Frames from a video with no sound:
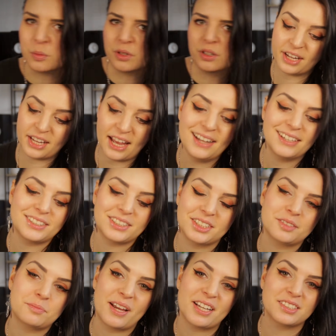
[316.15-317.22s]
So I guess
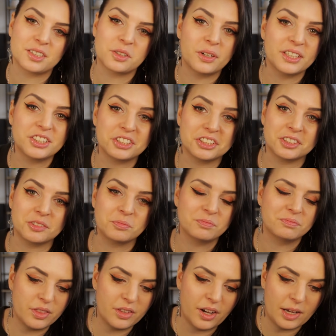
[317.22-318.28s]
this begs the question,
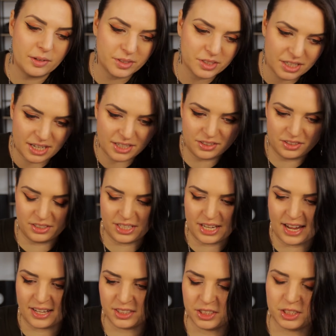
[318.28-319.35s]
given that I've said that the
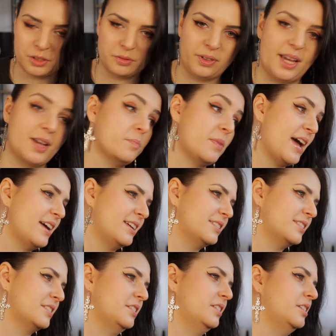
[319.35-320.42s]
answers of like
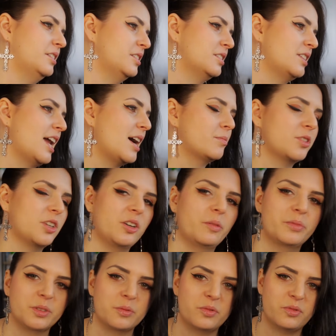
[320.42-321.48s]
pets and
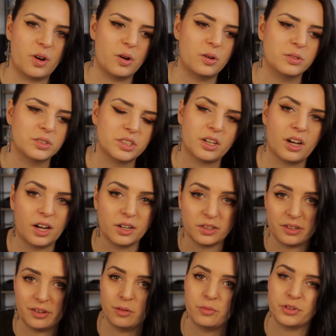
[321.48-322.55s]
laptops and phones are kind of
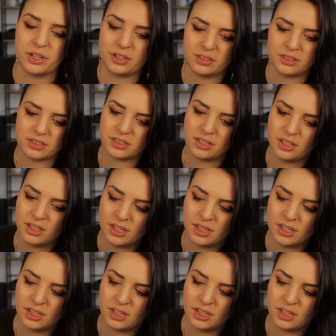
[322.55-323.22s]
the obvious,